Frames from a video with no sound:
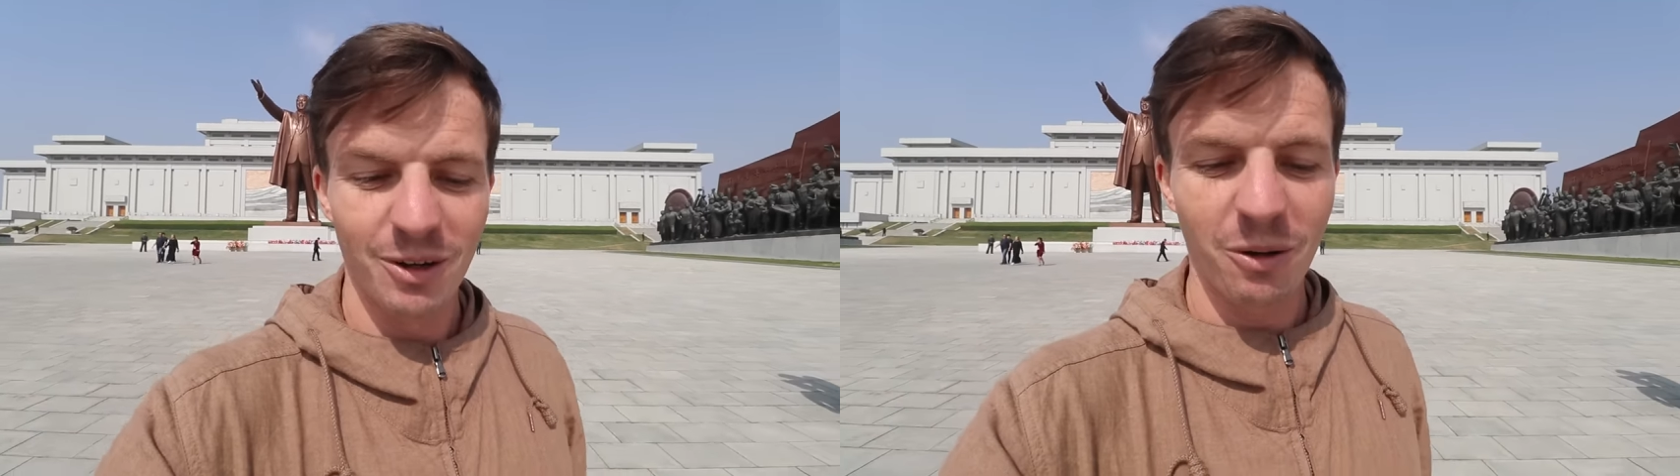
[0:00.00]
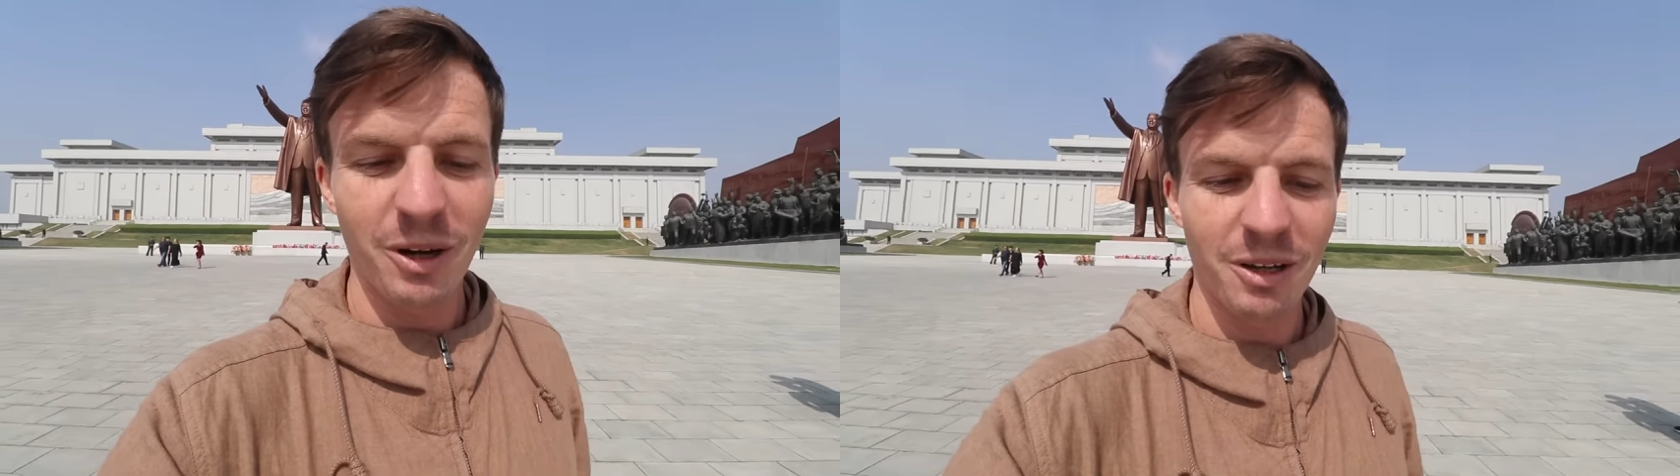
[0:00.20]

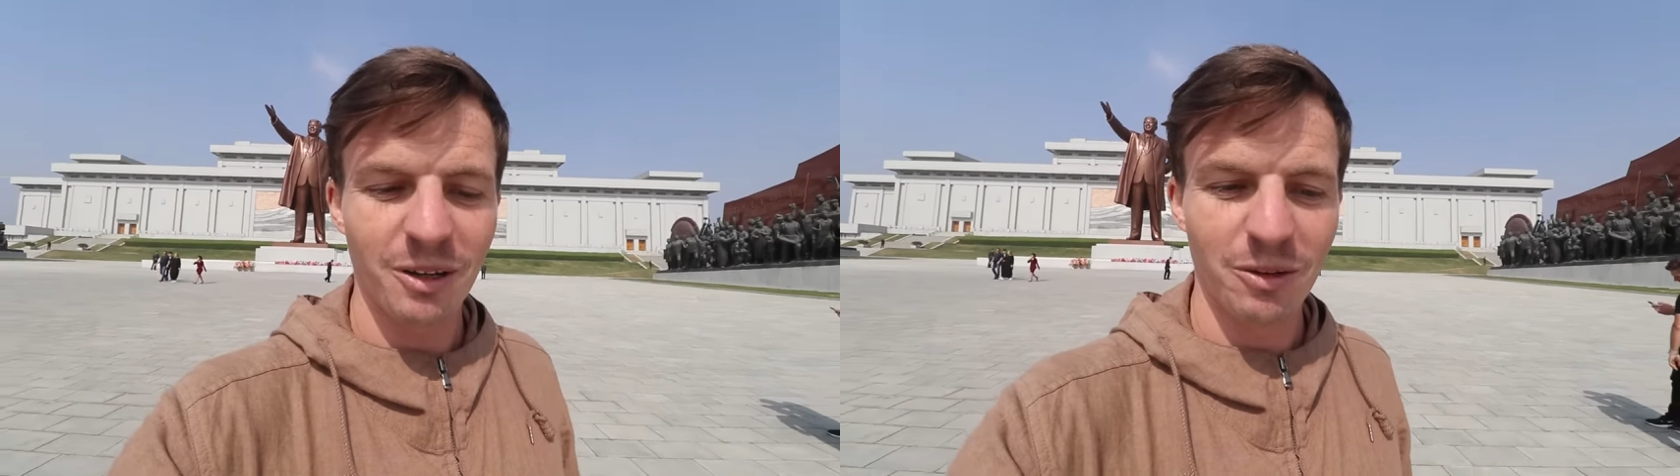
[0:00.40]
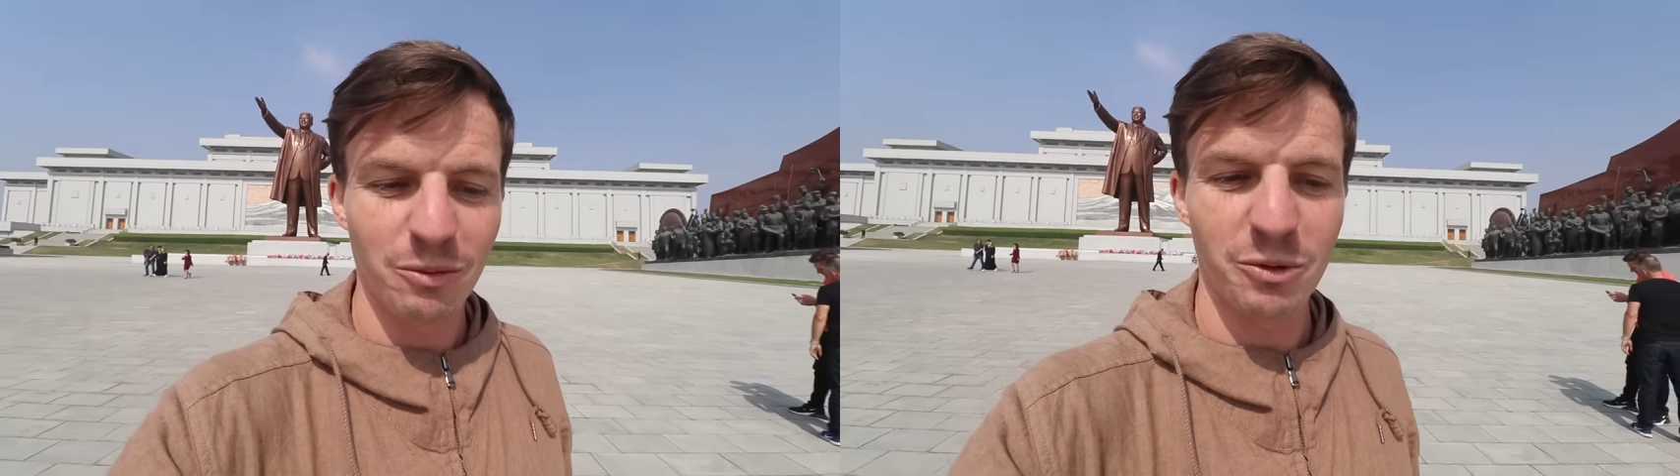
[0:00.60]
quite
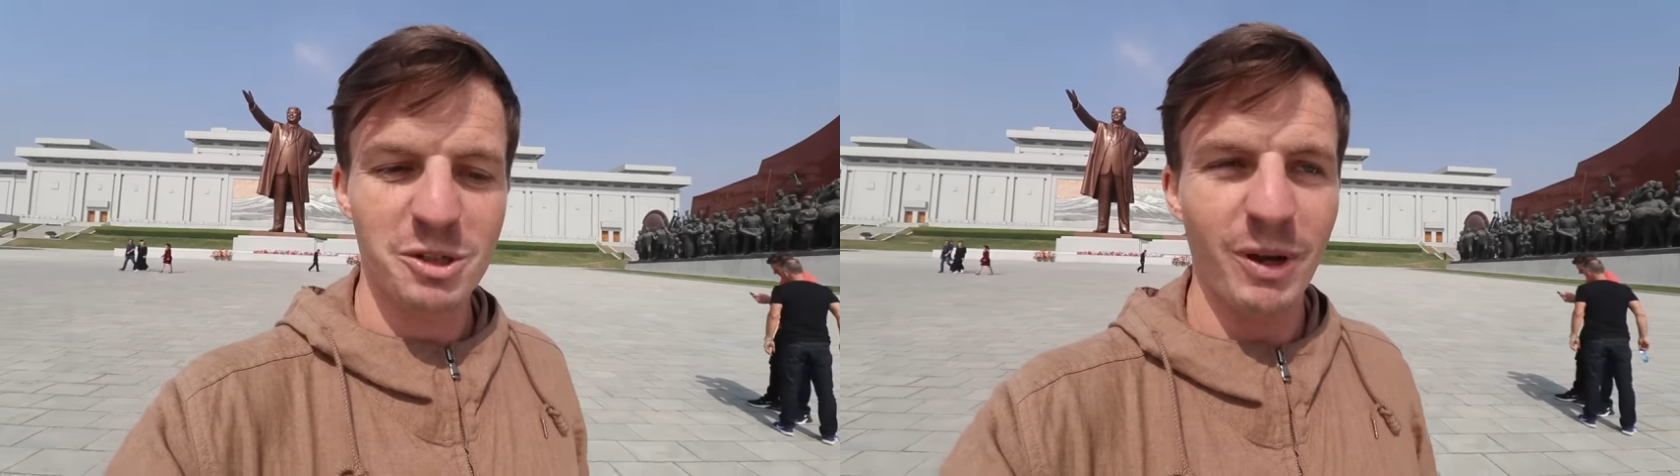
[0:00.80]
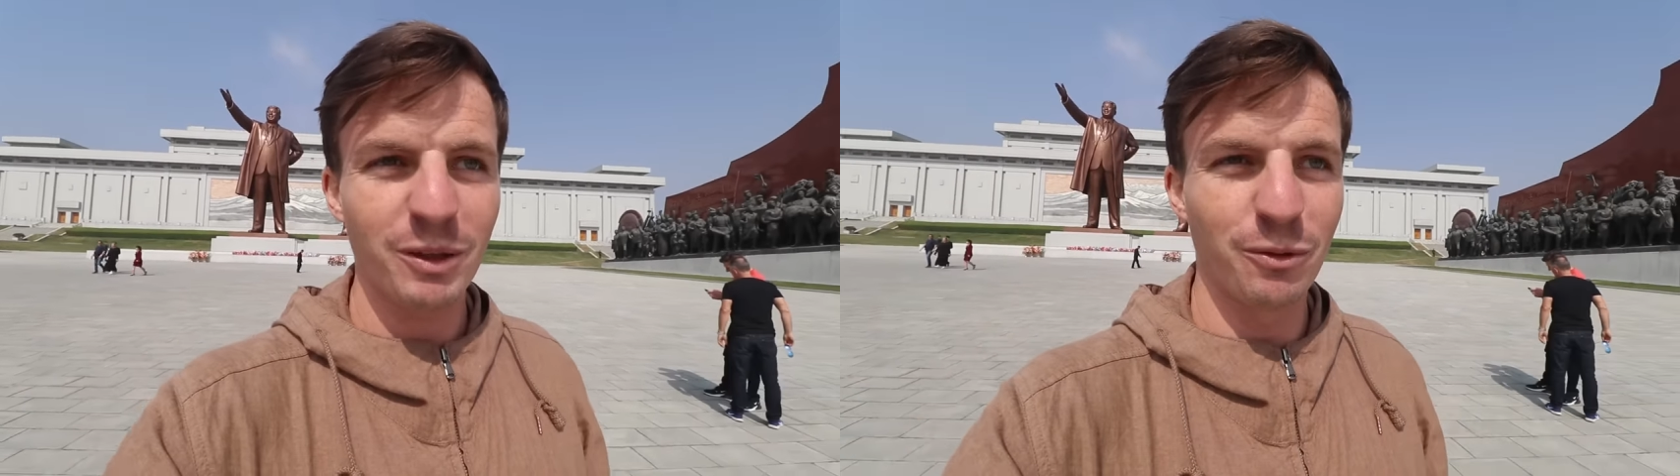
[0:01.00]

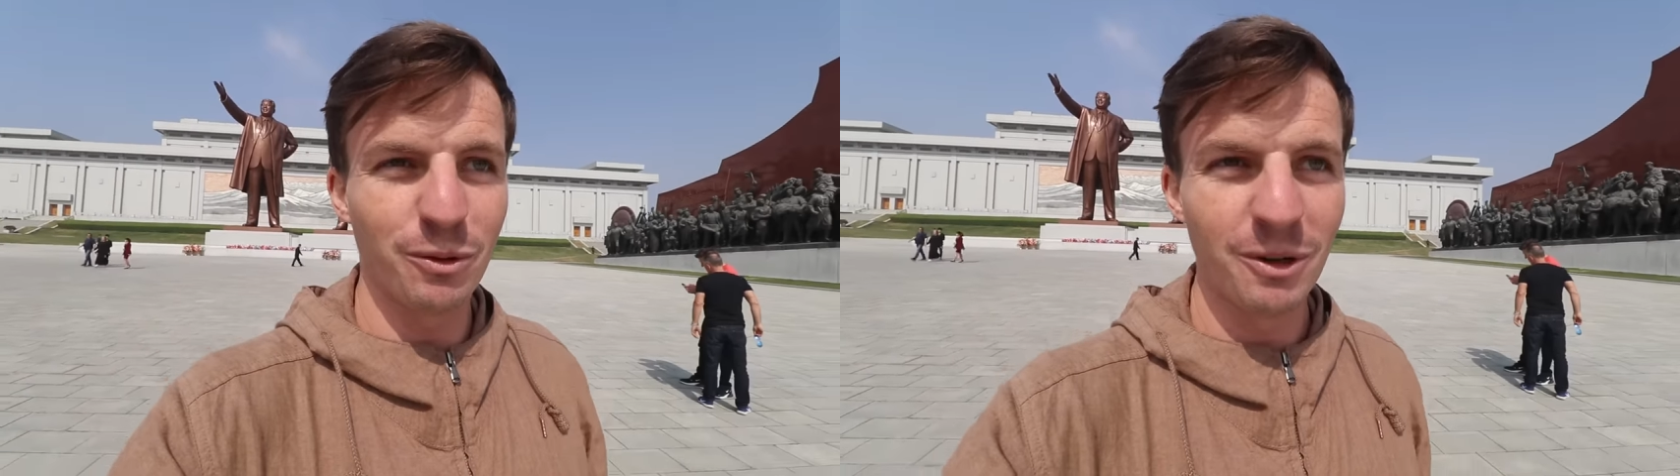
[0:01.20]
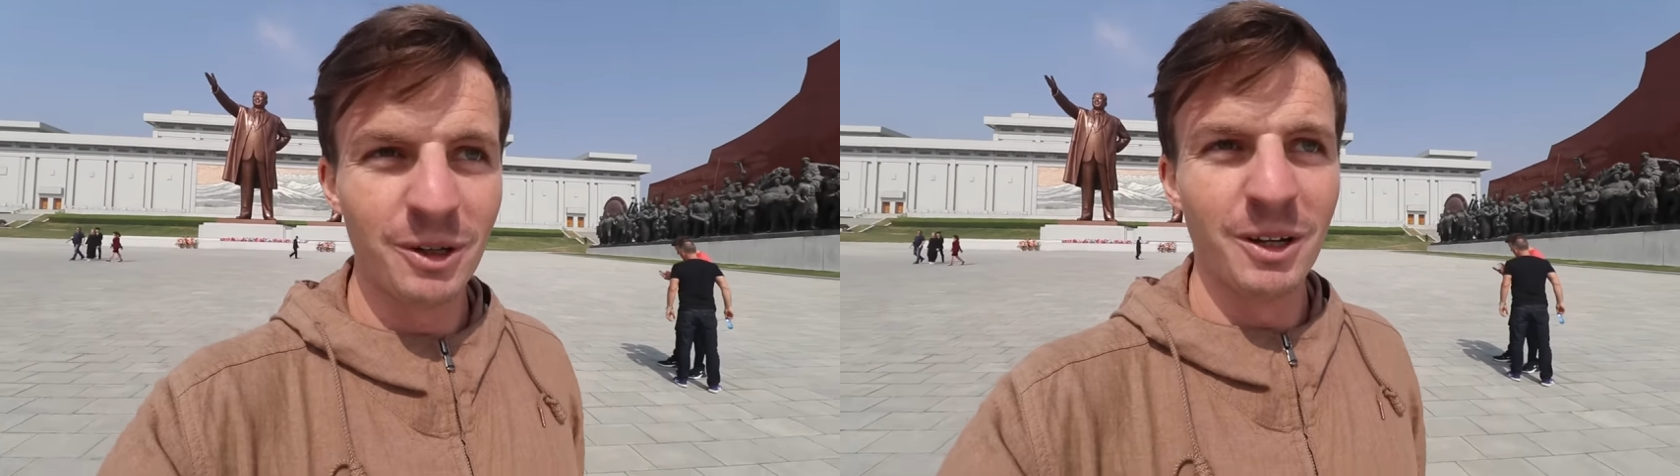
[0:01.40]
respectful,